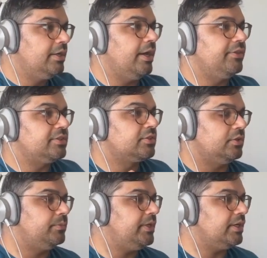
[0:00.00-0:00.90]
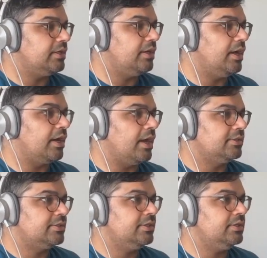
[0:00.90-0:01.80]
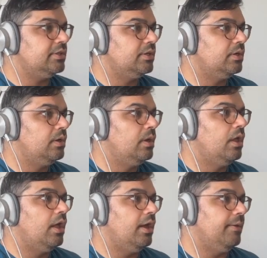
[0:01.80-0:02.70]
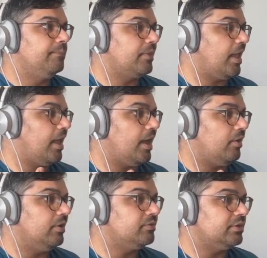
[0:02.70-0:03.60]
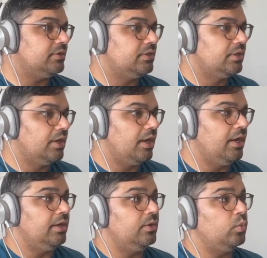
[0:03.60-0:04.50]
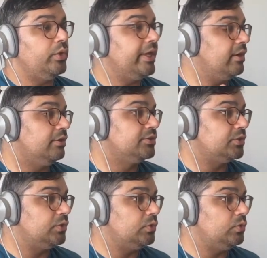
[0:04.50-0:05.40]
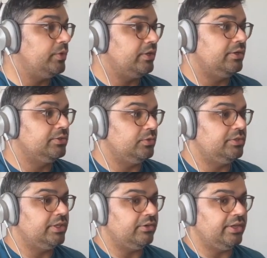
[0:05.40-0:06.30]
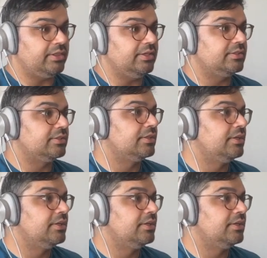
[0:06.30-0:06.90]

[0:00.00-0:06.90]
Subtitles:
this could be a constant. However, we can also generate this.